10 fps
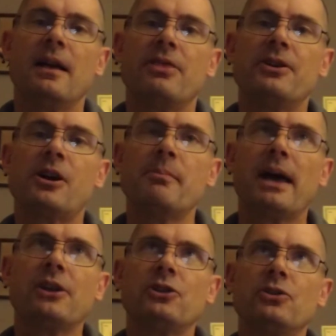There are
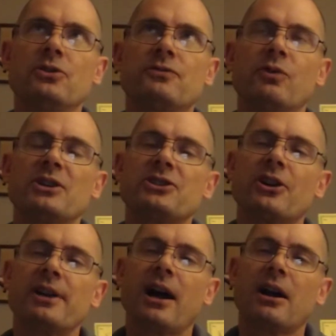men whose voices are
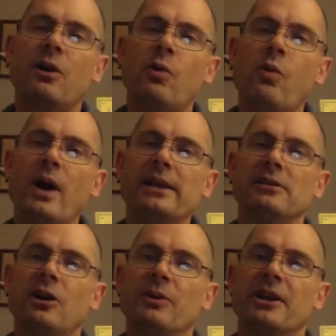not quite
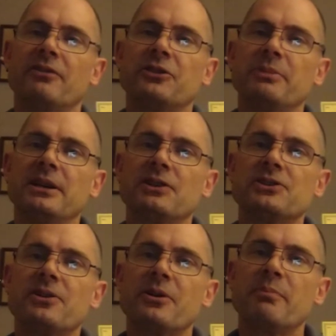low enough to be
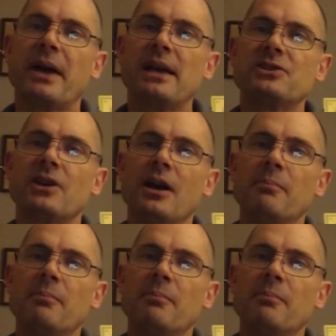considered bass,